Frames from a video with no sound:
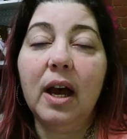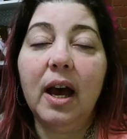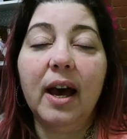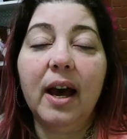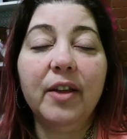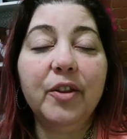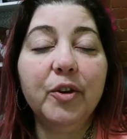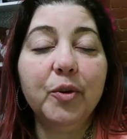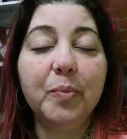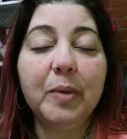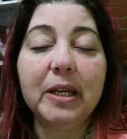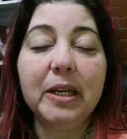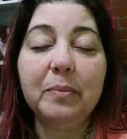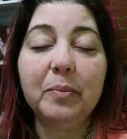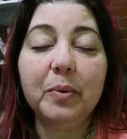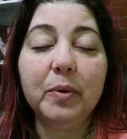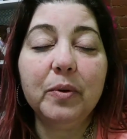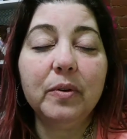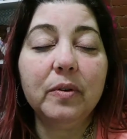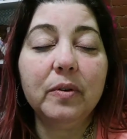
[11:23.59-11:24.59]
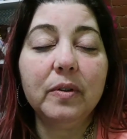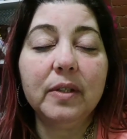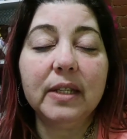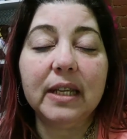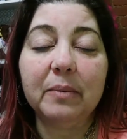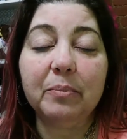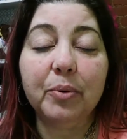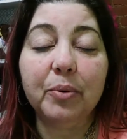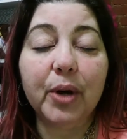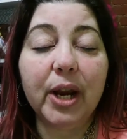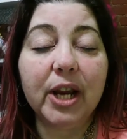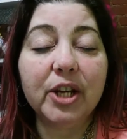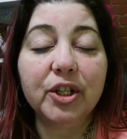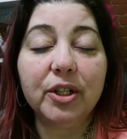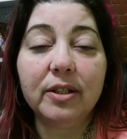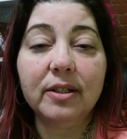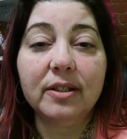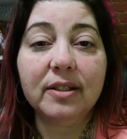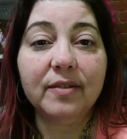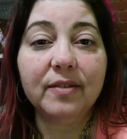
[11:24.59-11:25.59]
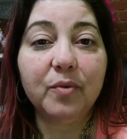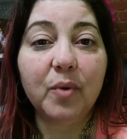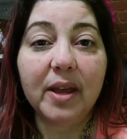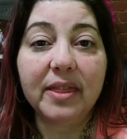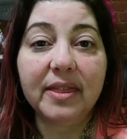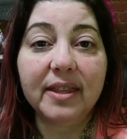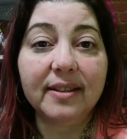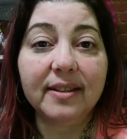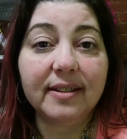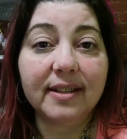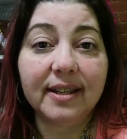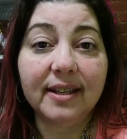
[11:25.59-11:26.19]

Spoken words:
other people's impressions of what this